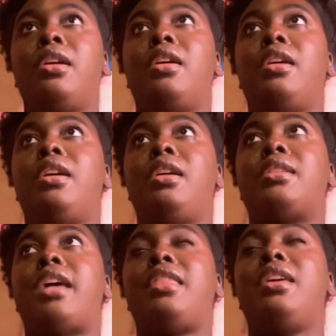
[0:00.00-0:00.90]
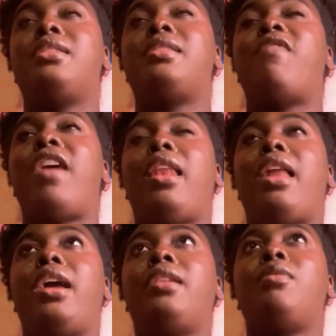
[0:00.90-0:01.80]
I think it's a fine
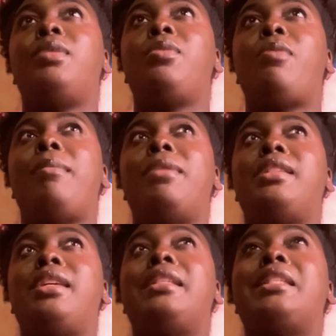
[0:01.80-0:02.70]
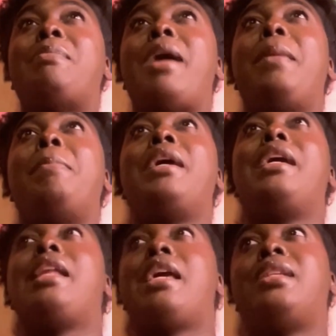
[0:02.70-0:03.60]
line. The reason why I may say it's my
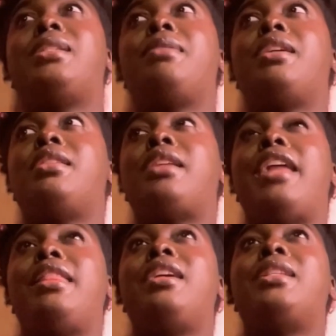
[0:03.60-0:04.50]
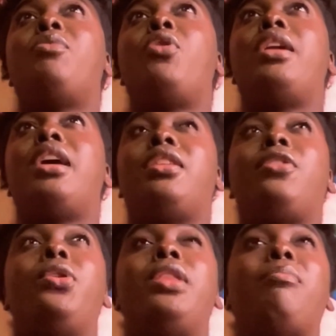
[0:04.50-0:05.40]
opinion is because I think it's more
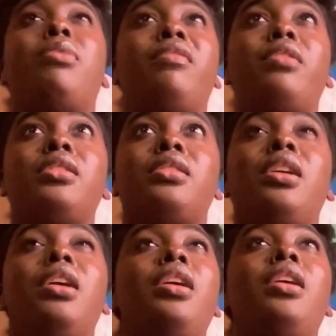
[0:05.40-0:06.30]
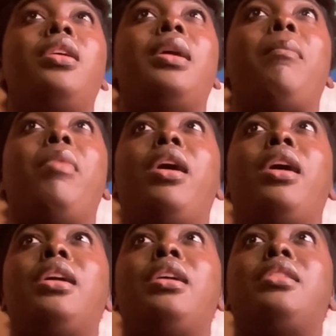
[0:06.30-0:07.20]
unethical than perverse,
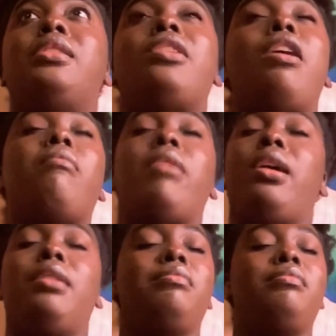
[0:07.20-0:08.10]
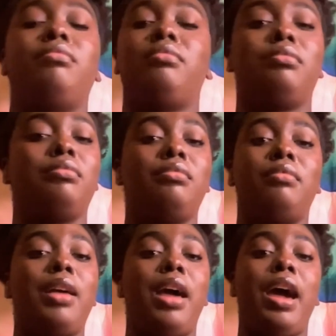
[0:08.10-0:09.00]
but it's not right.
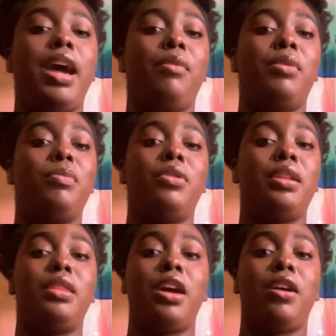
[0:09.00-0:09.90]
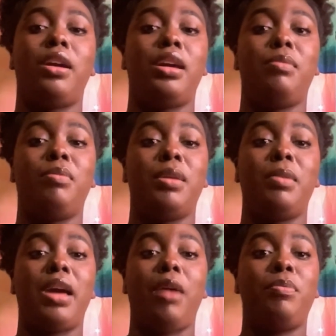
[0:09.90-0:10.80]
I would put it there in baby.
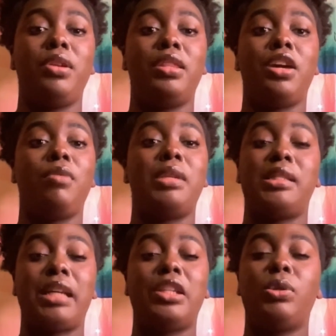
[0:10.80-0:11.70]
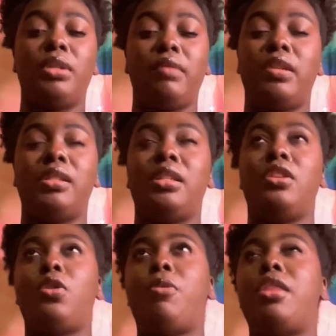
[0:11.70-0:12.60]
I put it there in the sexual deviancy. You
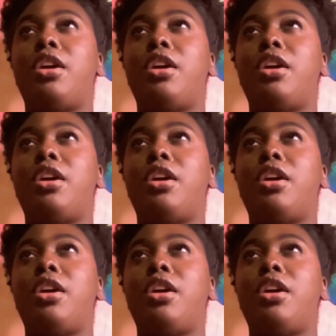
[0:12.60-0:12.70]
know what?